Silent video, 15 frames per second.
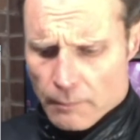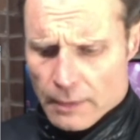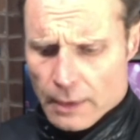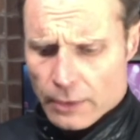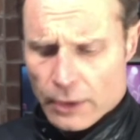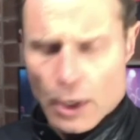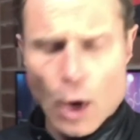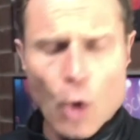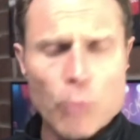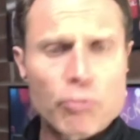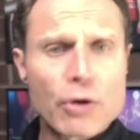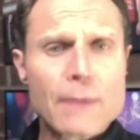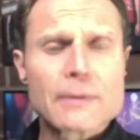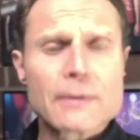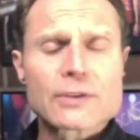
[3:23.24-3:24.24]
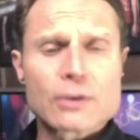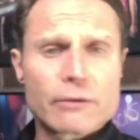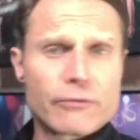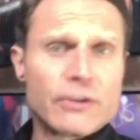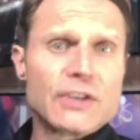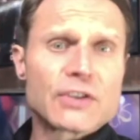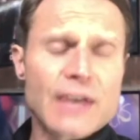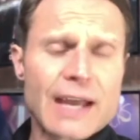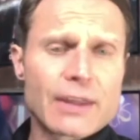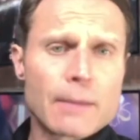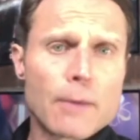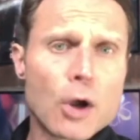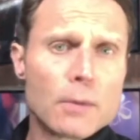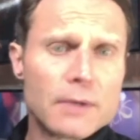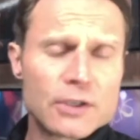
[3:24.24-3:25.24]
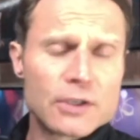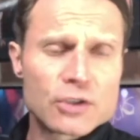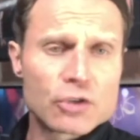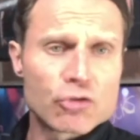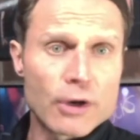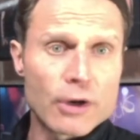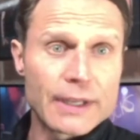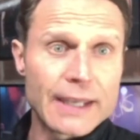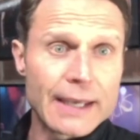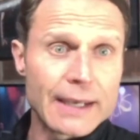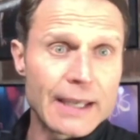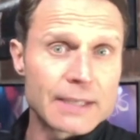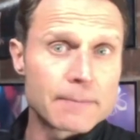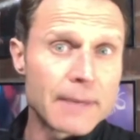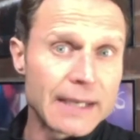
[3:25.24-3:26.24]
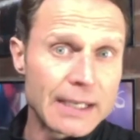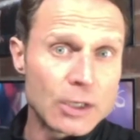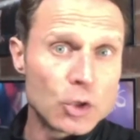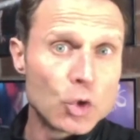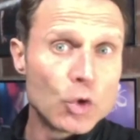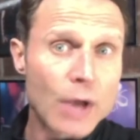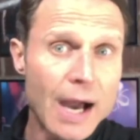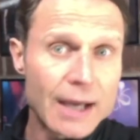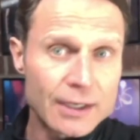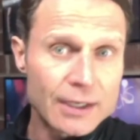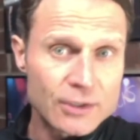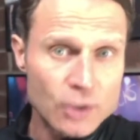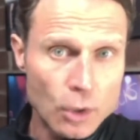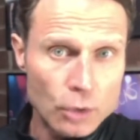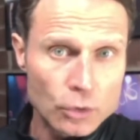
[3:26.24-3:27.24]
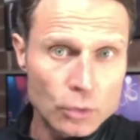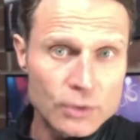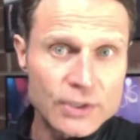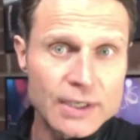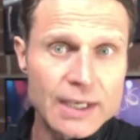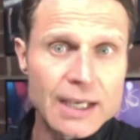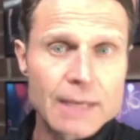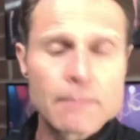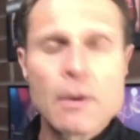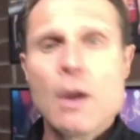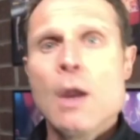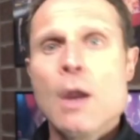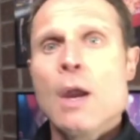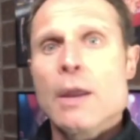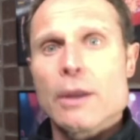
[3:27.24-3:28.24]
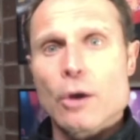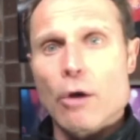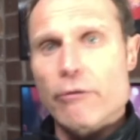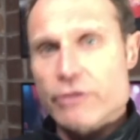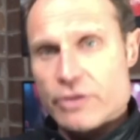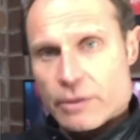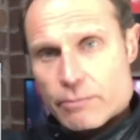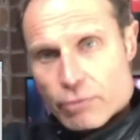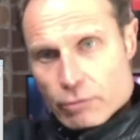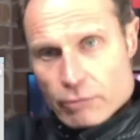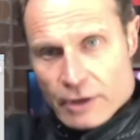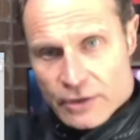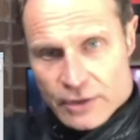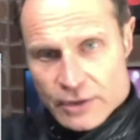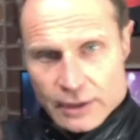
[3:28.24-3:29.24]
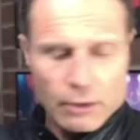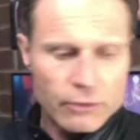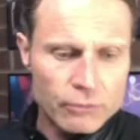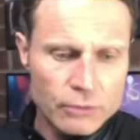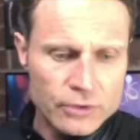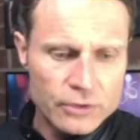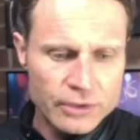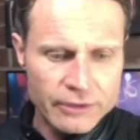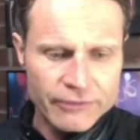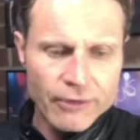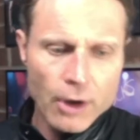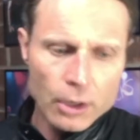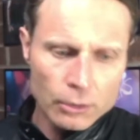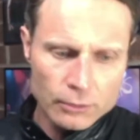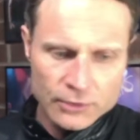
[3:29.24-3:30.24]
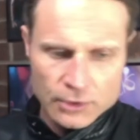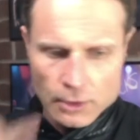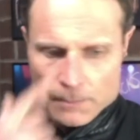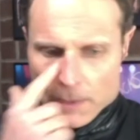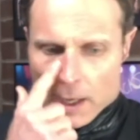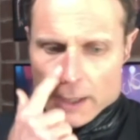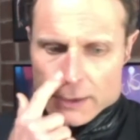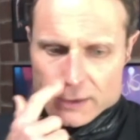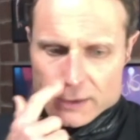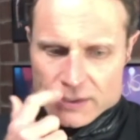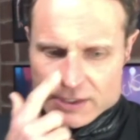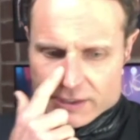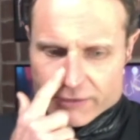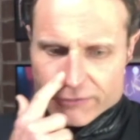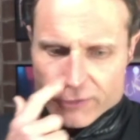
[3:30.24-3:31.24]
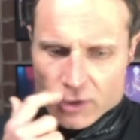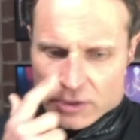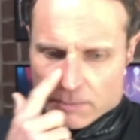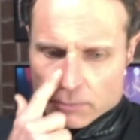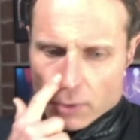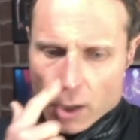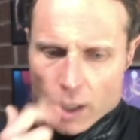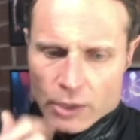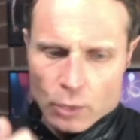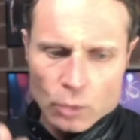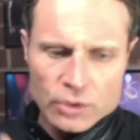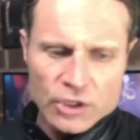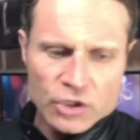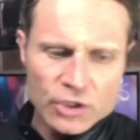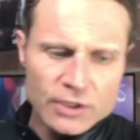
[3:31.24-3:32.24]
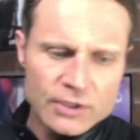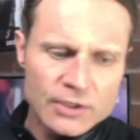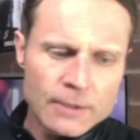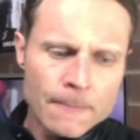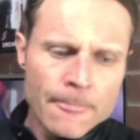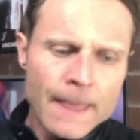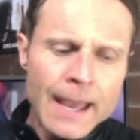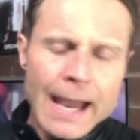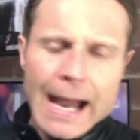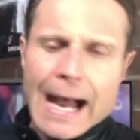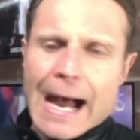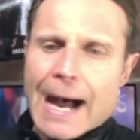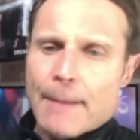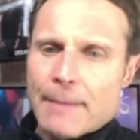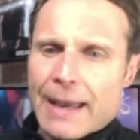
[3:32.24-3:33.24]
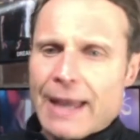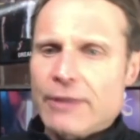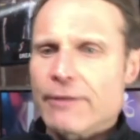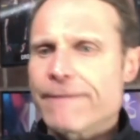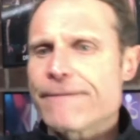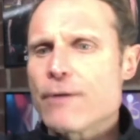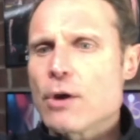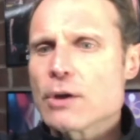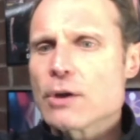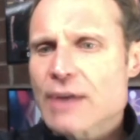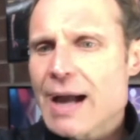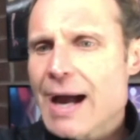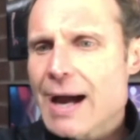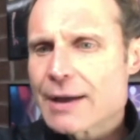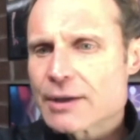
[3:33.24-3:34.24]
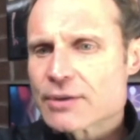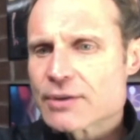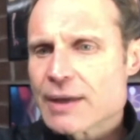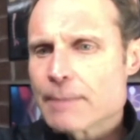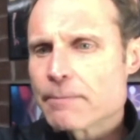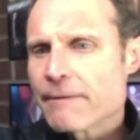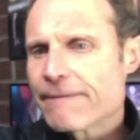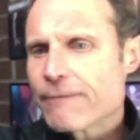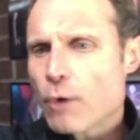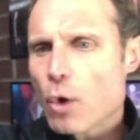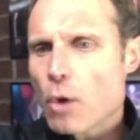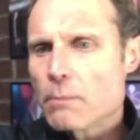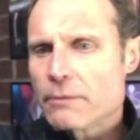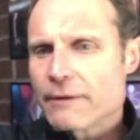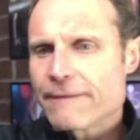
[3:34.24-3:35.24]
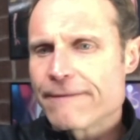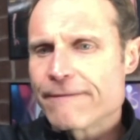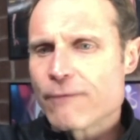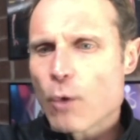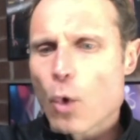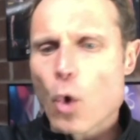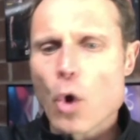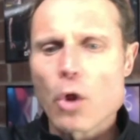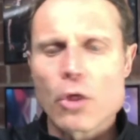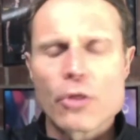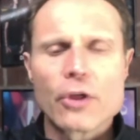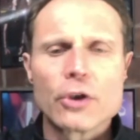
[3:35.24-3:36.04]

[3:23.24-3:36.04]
the whole premise of this at the moment is to try to get as many good artists on your team and obviously progressing through to the finals. So this is the first blind auditions um, and the first artist that performed for the